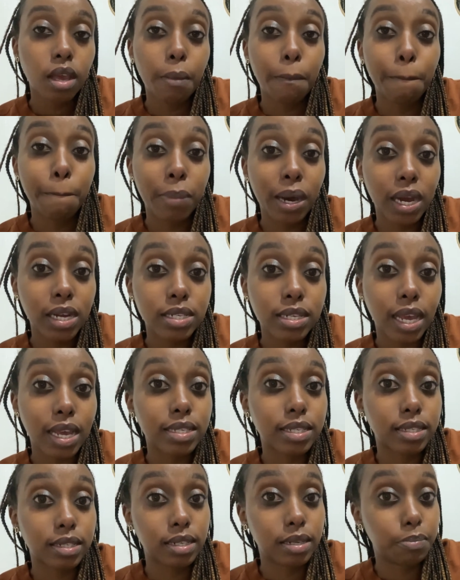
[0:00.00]
but I
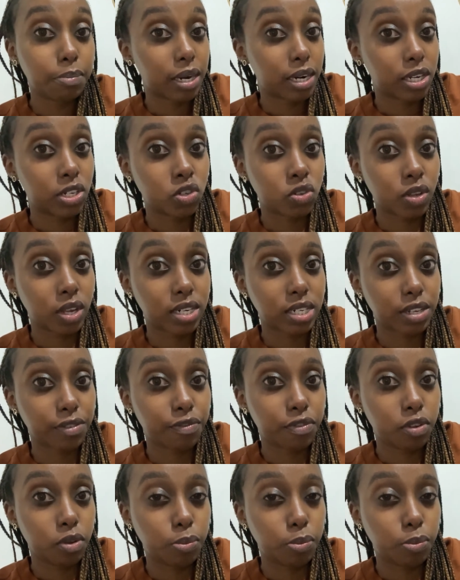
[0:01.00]
still managed to get a few